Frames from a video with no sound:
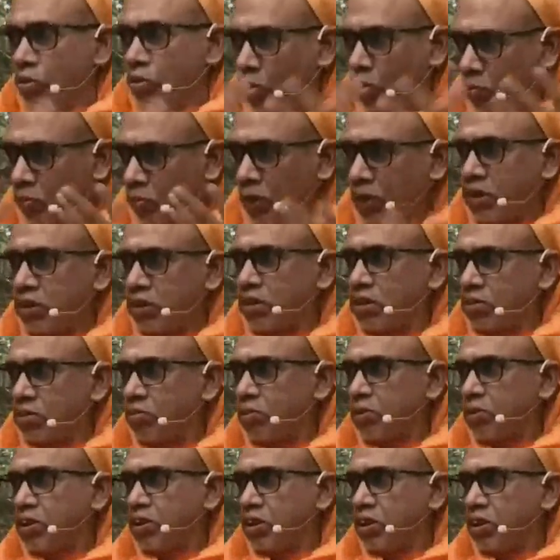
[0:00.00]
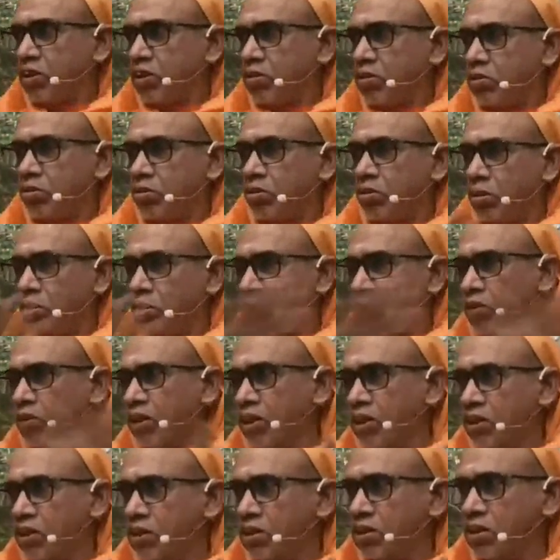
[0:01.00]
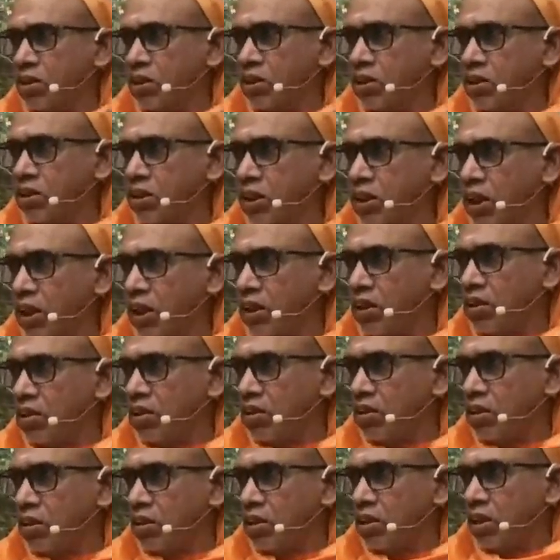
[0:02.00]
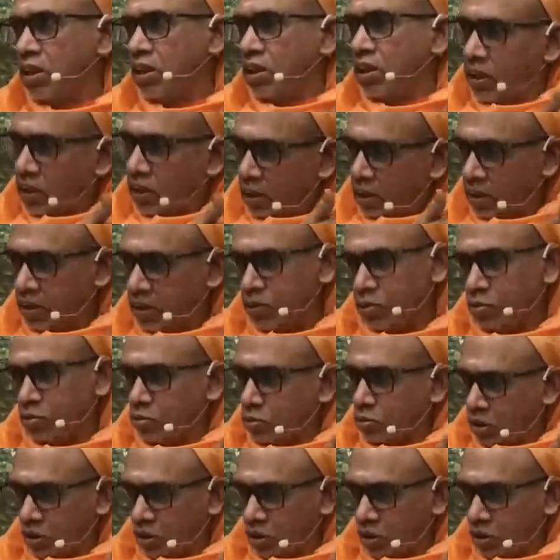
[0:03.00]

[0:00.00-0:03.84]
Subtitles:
No participation. You don't know what is he saying. He